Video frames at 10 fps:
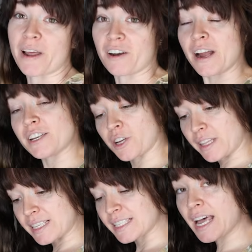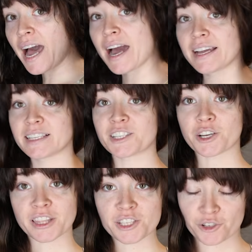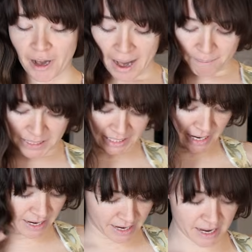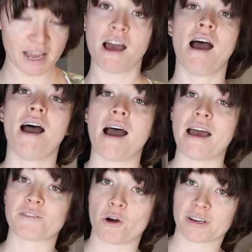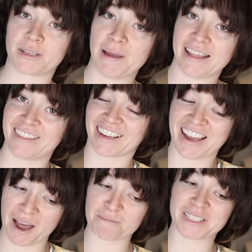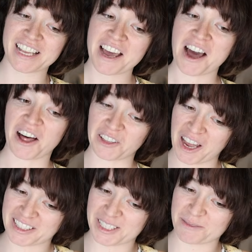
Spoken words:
better. I took in the sides, I took in the straps. I of course made the cups a lot